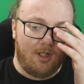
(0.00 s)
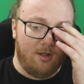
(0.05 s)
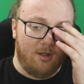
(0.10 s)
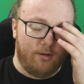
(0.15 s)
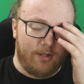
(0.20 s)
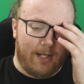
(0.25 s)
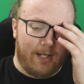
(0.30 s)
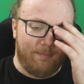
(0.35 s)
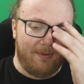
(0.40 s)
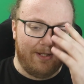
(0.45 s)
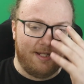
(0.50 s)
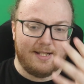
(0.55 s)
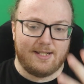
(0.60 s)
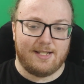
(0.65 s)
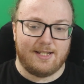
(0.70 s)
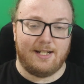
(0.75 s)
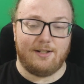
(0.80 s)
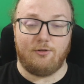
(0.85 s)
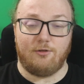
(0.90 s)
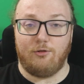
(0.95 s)
That being
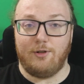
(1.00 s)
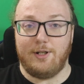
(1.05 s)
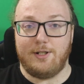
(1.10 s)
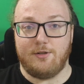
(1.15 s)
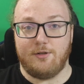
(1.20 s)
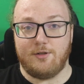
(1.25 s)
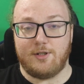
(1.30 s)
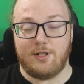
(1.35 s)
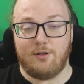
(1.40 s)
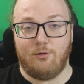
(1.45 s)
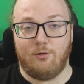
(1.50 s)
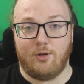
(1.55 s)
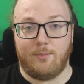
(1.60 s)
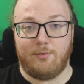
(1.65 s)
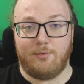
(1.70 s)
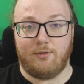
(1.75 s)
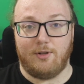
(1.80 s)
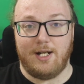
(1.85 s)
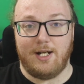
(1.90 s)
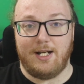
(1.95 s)
said, Creatures
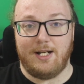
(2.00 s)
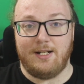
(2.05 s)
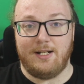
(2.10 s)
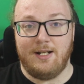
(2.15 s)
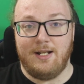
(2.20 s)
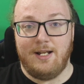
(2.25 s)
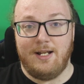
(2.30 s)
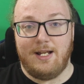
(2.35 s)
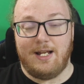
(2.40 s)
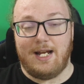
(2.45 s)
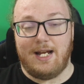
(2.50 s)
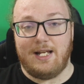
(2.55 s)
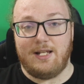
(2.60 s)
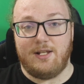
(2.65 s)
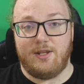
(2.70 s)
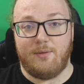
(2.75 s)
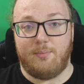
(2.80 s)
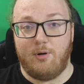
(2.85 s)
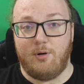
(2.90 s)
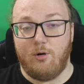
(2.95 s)
Incorporated
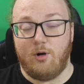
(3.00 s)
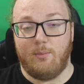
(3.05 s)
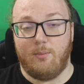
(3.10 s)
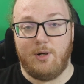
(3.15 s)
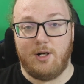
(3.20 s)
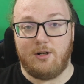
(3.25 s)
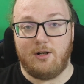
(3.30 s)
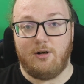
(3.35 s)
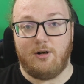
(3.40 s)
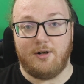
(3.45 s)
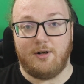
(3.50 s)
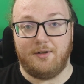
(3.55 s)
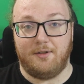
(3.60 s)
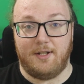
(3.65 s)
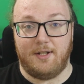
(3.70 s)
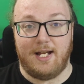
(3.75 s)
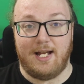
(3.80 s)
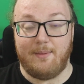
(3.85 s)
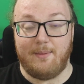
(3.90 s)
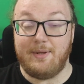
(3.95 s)
and the Pokemon Card
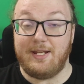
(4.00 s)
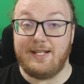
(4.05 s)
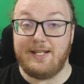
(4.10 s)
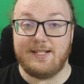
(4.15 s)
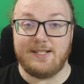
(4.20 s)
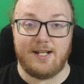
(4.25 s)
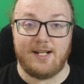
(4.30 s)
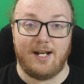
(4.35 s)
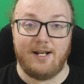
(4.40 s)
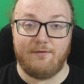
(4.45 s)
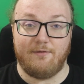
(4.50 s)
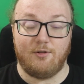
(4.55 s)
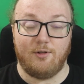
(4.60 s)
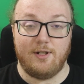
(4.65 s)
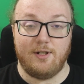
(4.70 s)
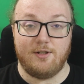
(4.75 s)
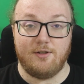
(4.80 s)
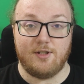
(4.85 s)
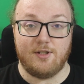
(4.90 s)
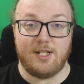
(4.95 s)
Lab inside of
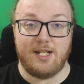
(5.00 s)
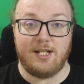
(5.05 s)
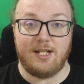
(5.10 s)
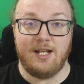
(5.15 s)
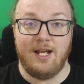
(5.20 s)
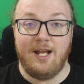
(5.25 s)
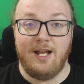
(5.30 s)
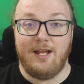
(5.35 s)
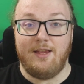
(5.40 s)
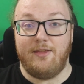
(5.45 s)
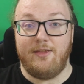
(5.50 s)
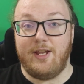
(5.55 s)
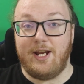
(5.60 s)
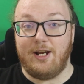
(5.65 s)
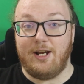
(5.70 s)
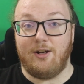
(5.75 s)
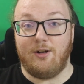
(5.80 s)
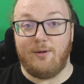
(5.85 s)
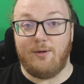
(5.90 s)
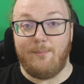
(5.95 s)
Creatures Inc.,
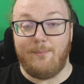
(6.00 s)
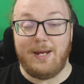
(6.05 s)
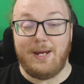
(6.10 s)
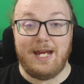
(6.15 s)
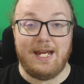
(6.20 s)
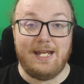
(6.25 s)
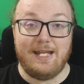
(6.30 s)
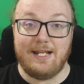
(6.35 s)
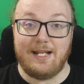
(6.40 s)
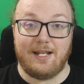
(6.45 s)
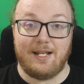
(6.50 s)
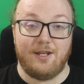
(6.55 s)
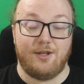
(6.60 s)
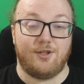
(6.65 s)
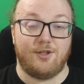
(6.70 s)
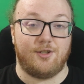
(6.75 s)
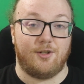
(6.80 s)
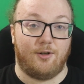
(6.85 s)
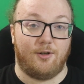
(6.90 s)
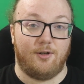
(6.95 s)
their main
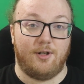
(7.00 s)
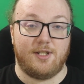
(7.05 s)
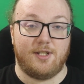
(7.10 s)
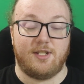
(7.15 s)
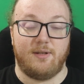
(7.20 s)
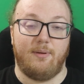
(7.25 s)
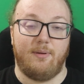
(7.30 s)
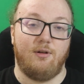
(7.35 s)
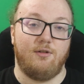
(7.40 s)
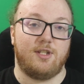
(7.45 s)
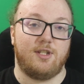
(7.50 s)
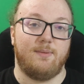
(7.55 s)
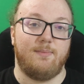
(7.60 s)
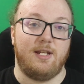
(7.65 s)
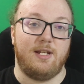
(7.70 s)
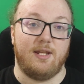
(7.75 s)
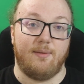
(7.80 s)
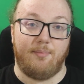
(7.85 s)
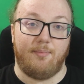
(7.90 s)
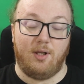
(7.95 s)
concern is supposed to
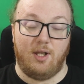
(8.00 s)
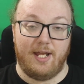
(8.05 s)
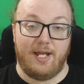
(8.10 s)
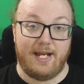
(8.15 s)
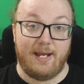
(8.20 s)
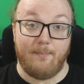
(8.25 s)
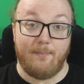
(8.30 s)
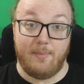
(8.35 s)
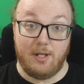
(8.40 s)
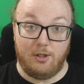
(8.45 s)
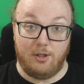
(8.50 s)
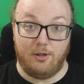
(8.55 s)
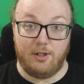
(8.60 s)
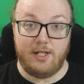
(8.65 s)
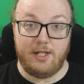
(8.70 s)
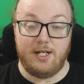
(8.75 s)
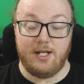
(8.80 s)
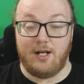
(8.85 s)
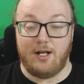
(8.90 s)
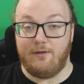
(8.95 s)
be the
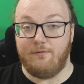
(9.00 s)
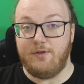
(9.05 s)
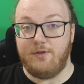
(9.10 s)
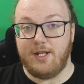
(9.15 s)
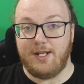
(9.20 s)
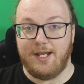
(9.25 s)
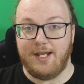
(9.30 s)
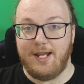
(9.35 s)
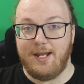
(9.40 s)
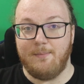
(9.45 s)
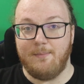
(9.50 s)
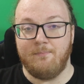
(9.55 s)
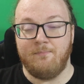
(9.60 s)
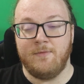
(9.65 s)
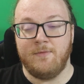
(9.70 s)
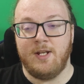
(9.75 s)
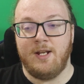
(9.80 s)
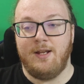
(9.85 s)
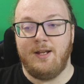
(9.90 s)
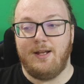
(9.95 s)
playability of the
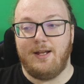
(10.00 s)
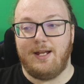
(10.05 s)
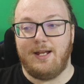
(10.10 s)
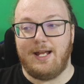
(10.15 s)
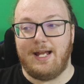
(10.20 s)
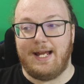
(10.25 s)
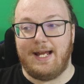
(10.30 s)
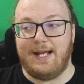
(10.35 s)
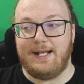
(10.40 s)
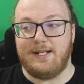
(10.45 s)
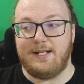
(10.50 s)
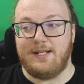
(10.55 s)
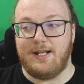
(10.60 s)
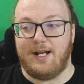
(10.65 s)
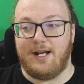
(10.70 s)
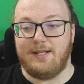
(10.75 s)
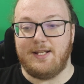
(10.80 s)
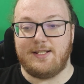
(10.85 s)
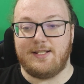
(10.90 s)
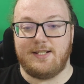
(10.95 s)
game, and
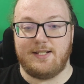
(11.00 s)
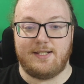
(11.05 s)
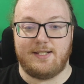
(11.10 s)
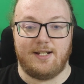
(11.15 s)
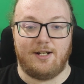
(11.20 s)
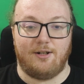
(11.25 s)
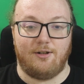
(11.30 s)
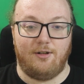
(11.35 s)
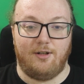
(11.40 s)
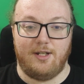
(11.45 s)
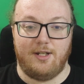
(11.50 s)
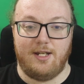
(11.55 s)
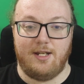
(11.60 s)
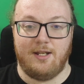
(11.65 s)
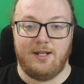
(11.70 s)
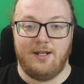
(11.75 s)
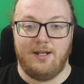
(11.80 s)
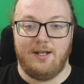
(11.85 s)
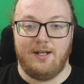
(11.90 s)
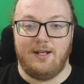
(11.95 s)
not
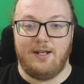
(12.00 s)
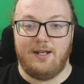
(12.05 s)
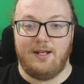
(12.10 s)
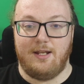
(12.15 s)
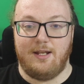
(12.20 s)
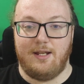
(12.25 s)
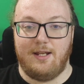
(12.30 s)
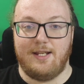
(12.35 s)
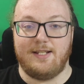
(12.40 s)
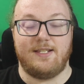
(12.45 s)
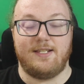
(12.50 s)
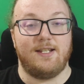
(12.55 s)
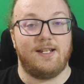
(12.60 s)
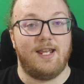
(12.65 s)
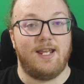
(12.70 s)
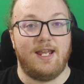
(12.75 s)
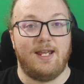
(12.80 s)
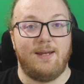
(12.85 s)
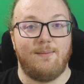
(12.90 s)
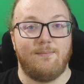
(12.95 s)
necessarily is the
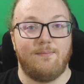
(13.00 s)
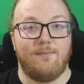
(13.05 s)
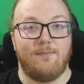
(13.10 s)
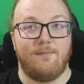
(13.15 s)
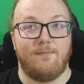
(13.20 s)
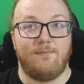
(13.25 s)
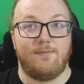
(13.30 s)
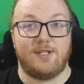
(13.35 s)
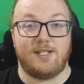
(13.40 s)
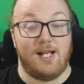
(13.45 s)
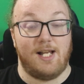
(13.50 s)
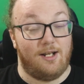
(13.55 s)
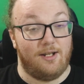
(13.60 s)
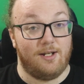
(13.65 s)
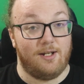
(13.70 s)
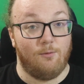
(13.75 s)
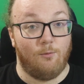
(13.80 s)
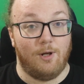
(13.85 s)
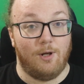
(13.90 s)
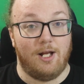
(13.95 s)
game
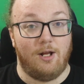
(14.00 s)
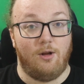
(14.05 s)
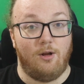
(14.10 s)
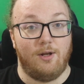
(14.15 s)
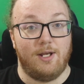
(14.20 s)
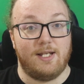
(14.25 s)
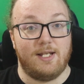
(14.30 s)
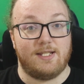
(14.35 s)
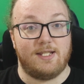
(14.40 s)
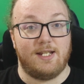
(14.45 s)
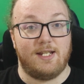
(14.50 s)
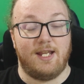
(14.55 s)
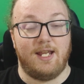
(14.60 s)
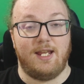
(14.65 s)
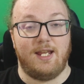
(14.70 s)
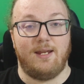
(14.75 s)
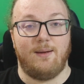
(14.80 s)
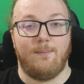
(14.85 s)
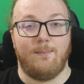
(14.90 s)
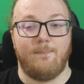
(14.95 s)
selling well, is the
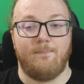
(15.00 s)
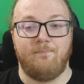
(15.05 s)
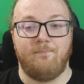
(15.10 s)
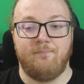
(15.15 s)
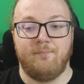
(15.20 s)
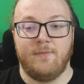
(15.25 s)
game